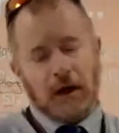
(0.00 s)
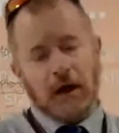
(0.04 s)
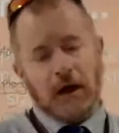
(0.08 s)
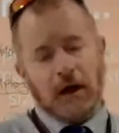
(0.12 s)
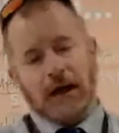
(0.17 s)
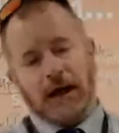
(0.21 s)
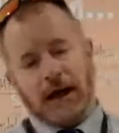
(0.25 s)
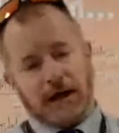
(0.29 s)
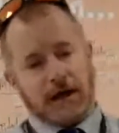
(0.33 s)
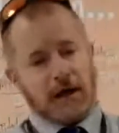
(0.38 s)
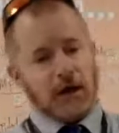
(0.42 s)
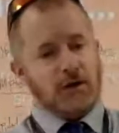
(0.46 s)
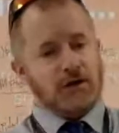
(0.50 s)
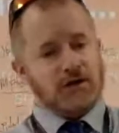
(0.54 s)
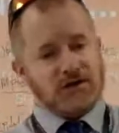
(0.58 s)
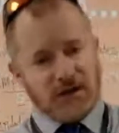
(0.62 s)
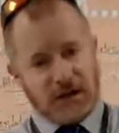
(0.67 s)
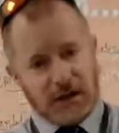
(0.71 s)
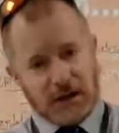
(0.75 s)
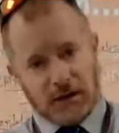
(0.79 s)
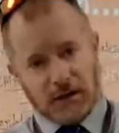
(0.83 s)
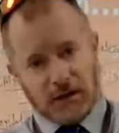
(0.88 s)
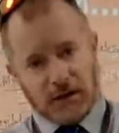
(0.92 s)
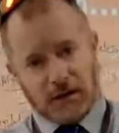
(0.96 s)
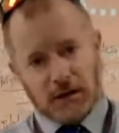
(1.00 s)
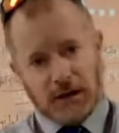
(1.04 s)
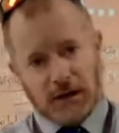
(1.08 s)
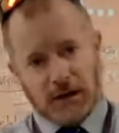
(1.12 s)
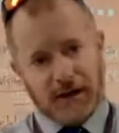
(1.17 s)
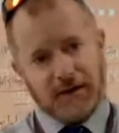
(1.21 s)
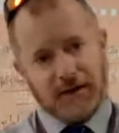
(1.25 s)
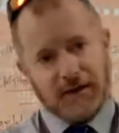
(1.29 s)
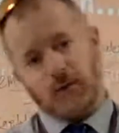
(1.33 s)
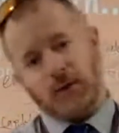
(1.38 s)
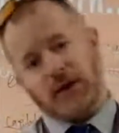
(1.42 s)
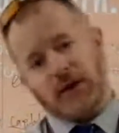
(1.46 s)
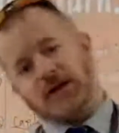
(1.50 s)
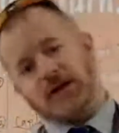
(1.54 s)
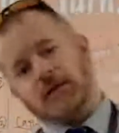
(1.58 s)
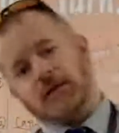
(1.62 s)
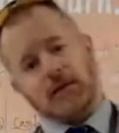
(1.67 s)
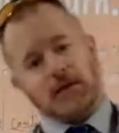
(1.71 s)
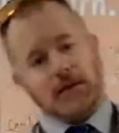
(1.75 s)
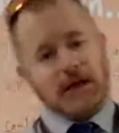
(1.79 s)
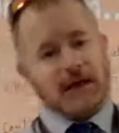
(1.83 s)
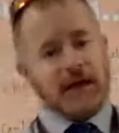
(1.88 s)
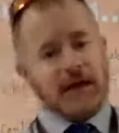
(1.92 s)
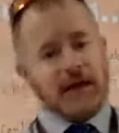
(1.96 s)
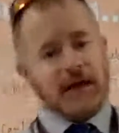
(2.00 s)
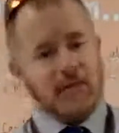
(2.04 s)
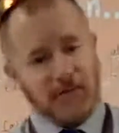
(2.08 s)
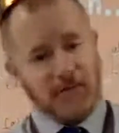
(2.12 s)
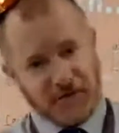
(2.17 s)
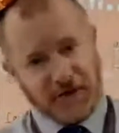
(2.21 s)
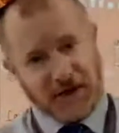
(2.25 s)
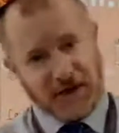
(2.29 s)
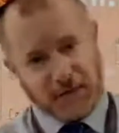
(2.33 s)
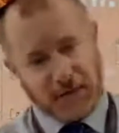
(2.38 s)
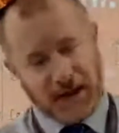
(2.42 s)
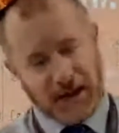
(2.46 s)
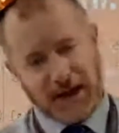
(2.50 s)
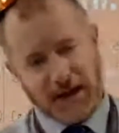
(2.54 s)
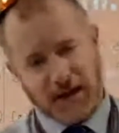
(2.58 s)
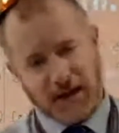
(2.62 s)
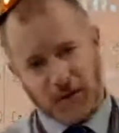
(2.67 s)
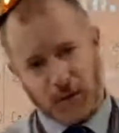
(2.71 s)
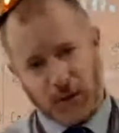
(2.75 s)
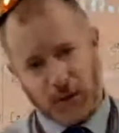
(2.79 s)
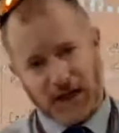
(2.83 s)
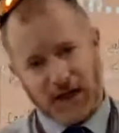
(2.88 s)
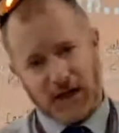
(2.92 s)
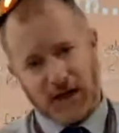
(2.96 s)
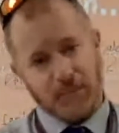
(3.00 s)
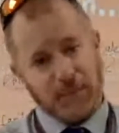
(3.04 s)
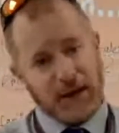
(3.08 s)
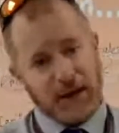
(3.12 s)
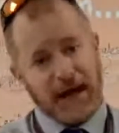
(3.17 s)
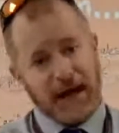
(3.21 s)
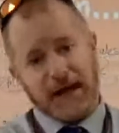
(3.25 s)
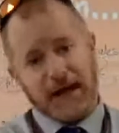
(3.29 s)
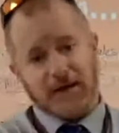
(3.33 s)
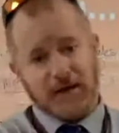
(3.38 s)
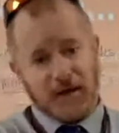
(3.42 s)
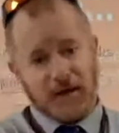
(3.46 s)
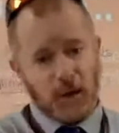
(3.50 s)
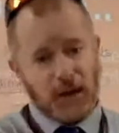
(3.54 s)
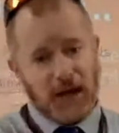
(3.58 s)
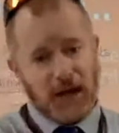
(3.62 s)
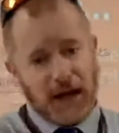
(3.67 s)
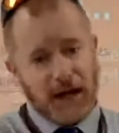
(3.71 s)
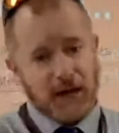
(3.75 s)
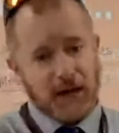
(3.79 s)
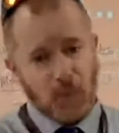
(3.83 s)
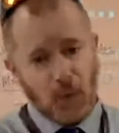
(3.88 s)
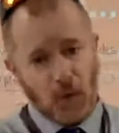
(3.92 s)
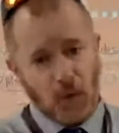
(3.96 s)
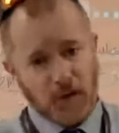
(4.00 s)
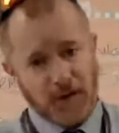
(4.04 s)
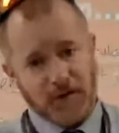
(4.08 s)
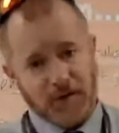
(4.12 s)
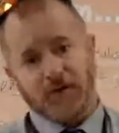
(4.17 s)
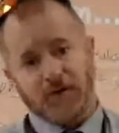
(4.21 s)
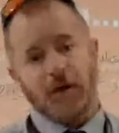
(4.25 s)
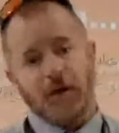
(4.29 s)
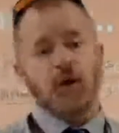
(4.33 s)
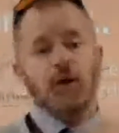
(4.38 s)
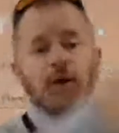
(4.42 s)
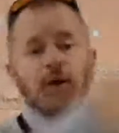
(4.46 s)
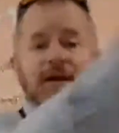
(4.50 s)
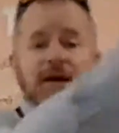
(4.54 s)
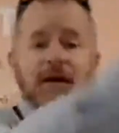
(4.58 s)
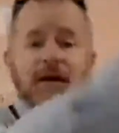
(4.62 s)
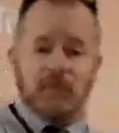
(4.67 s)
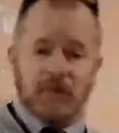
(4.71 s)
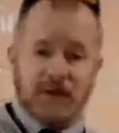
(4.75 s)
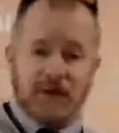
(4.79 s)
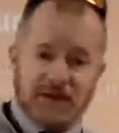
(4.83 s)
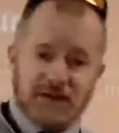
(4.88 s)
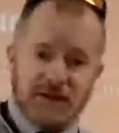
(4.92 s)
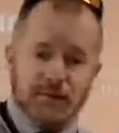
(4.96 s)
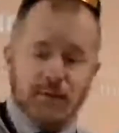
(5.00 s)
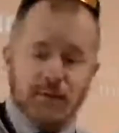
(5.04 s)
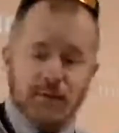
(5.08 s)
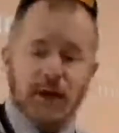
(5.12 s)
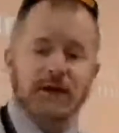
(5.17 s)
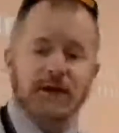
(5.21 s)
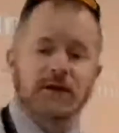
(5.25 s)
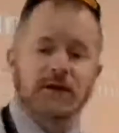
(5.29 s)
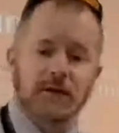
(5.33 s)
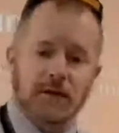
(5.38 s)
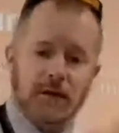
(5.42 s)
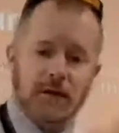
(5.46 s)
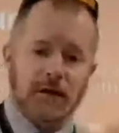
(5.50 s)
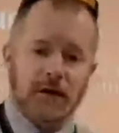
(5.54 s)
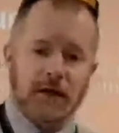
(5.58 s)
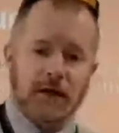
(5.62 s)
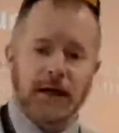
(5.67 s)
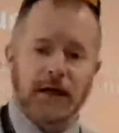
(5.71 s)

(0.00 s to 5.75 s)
that goes in, and then we get a feedback, and then we get it back, and then we add more info and then resubmit. Okay.